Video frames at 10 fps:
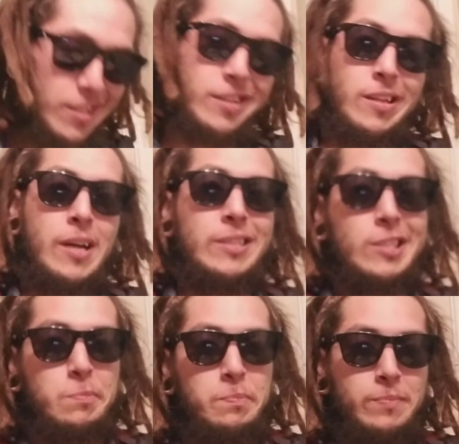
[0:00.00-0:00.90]
like, nah,
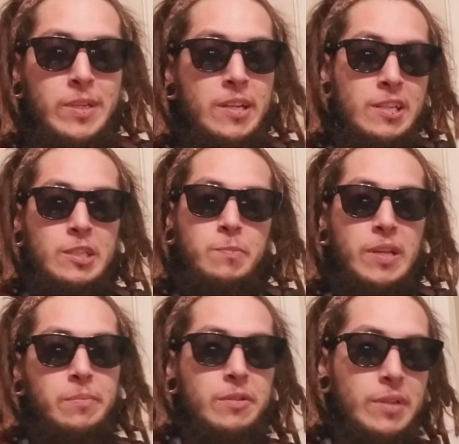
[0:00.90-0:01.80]
it's
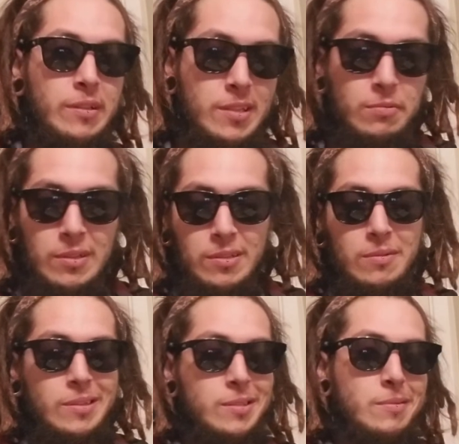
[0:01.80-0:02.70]
split between this one, this
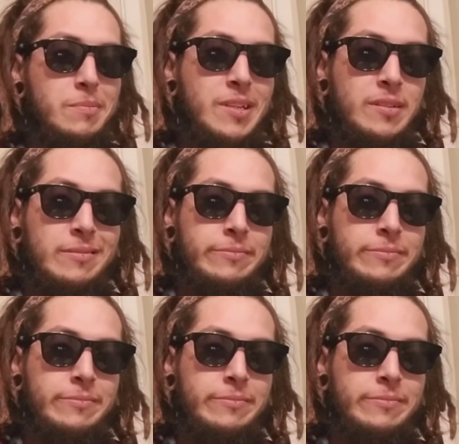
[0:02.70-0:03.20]
one, and this one. I'm like,